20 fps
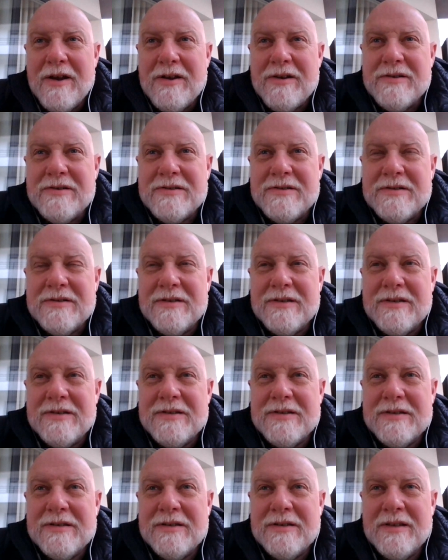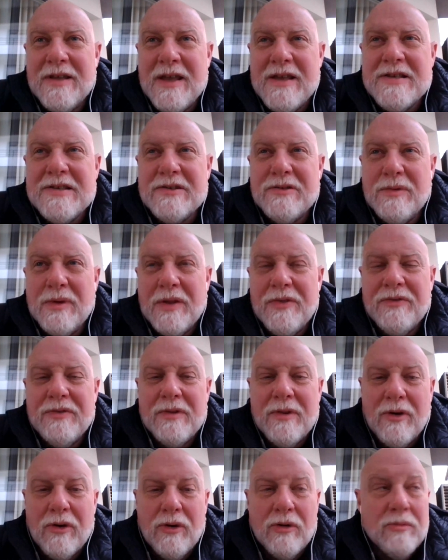it's, it's a nice thread through
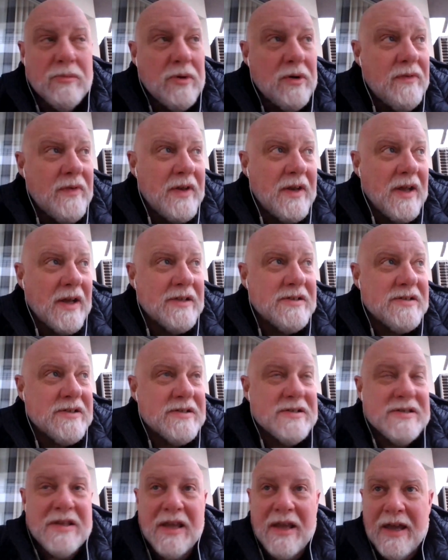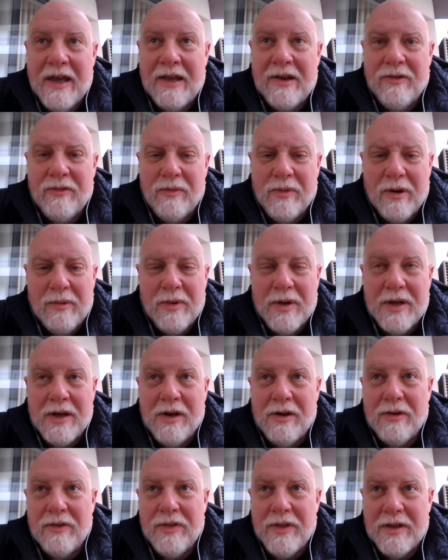the whole movie, not just the end where we
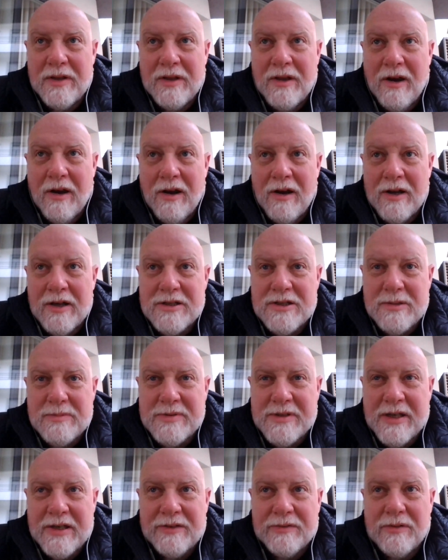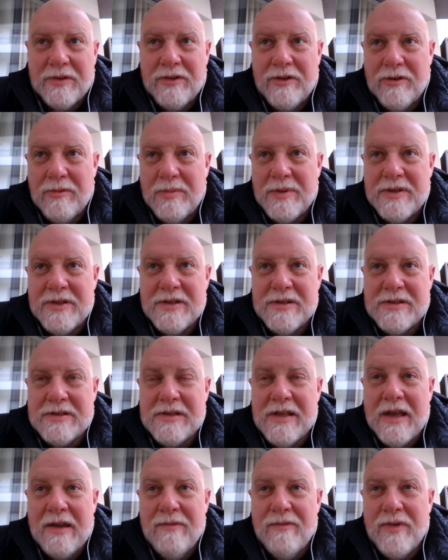know that Kong is obsessed with her, but just
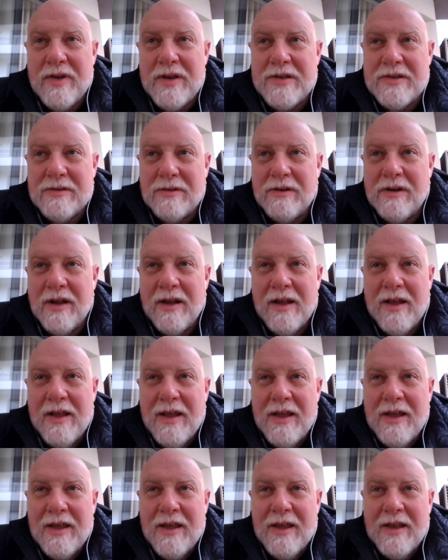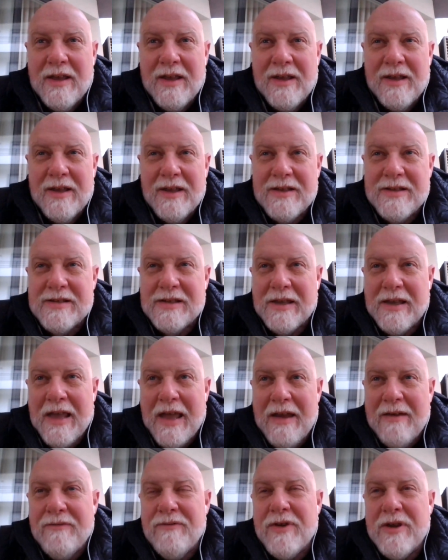every sort of, it's like
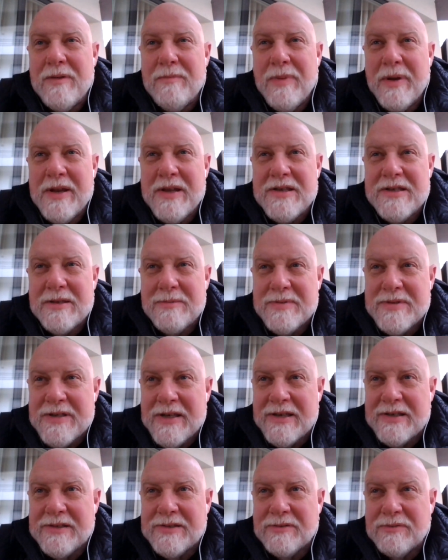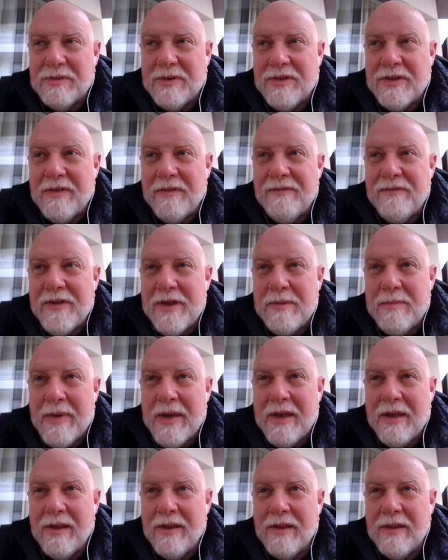everybody's obsessed with the
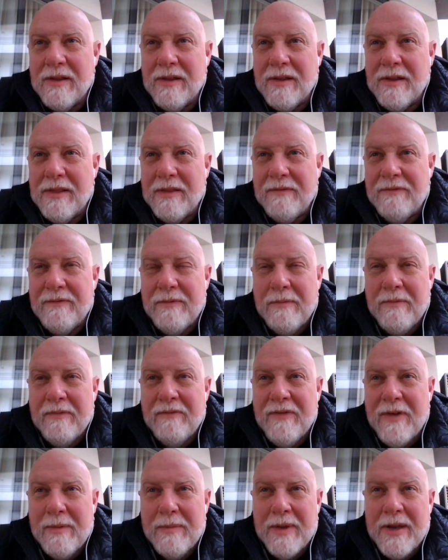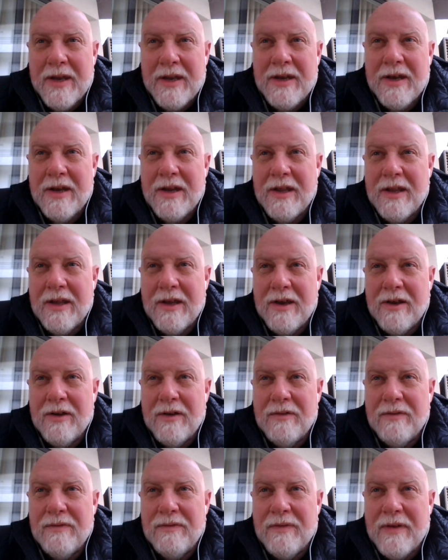female, the f femininity
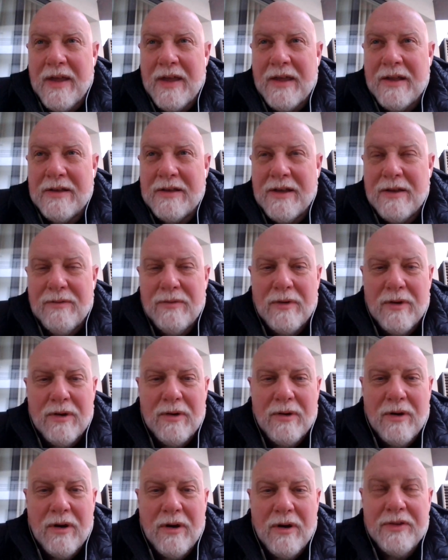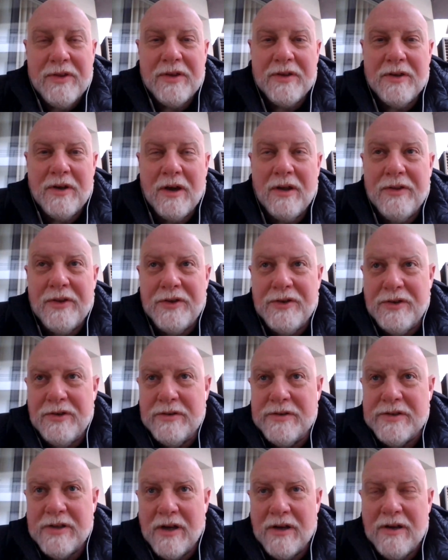of Ann Darrow. All the all the
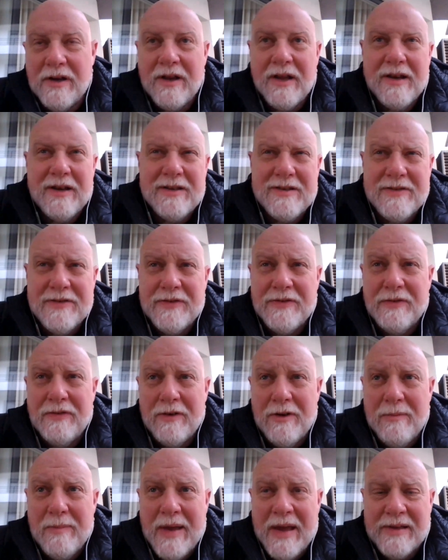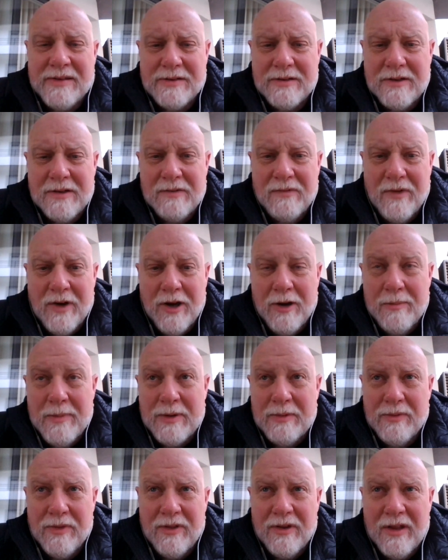dudes are, and it's this very masculine
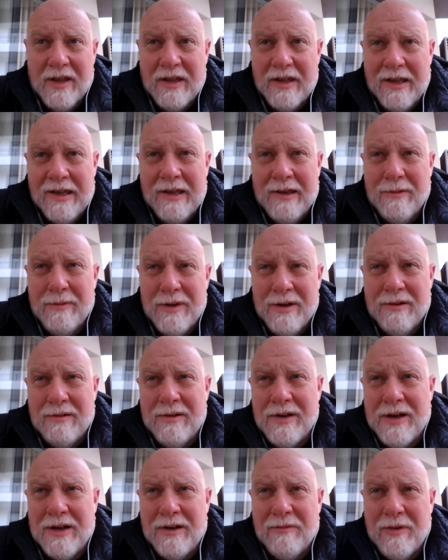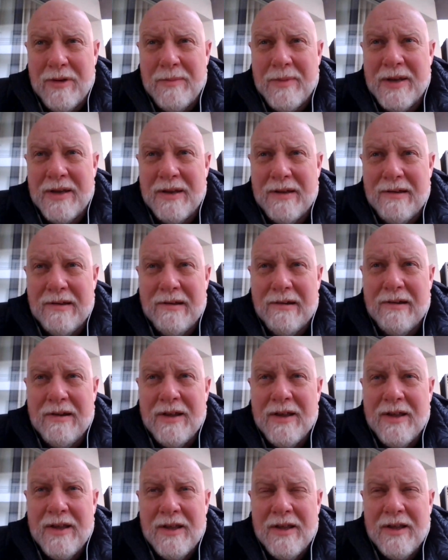environment where they're like, yeah, we don't want any women here.
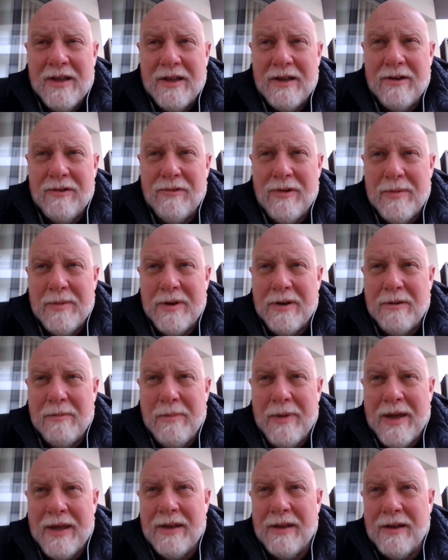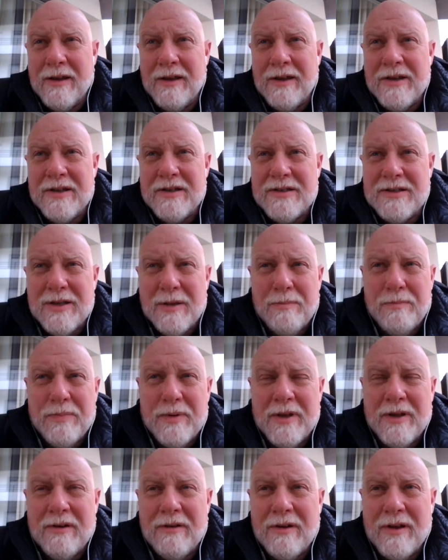You know, women are bad luck on a ship,
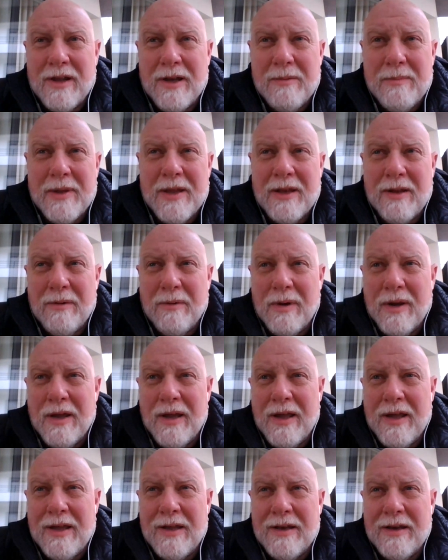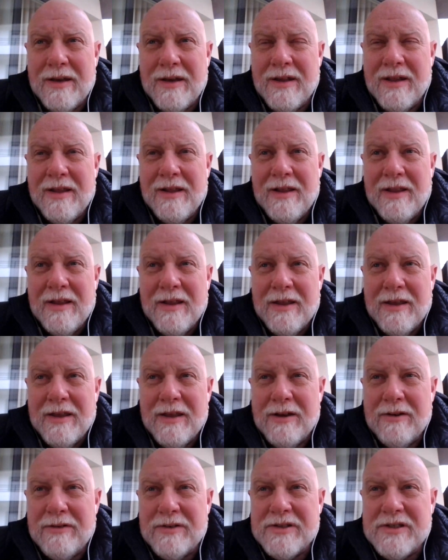and you're going to be in the way. And
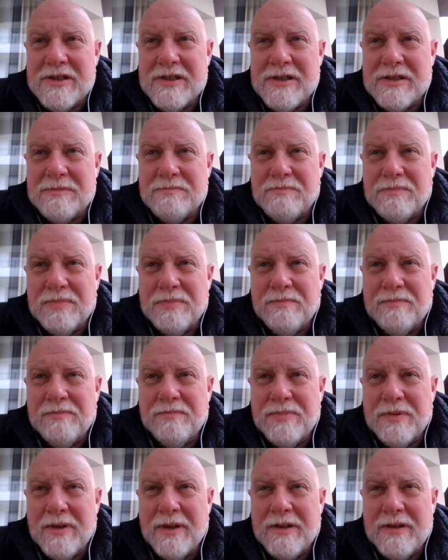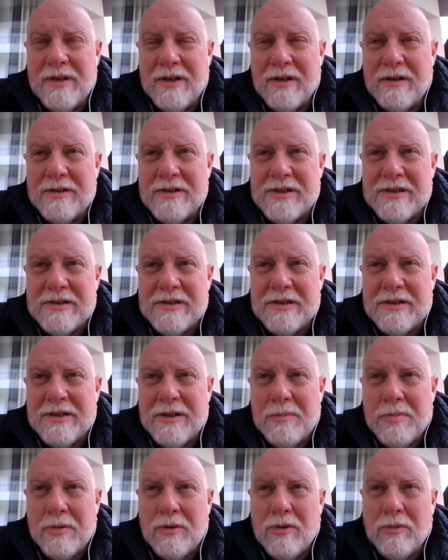you know, and she's, you know, she's a
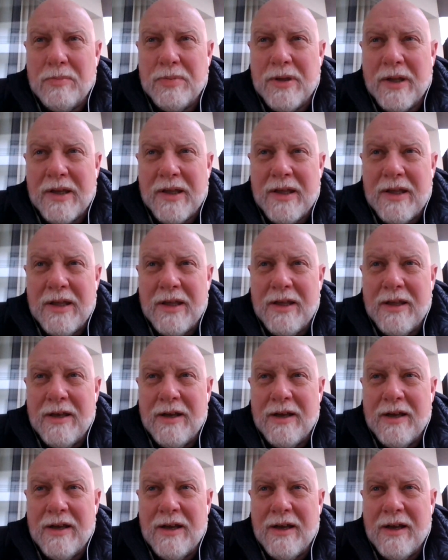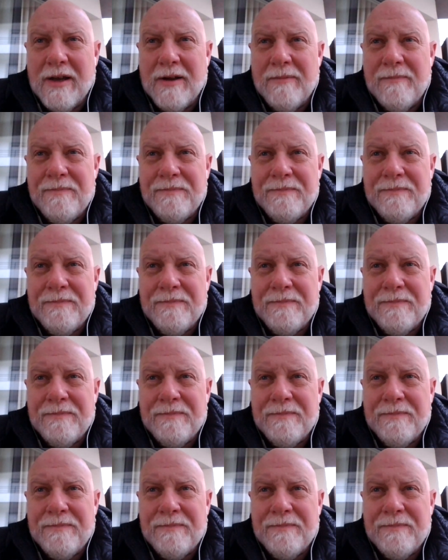typical plucky, uh,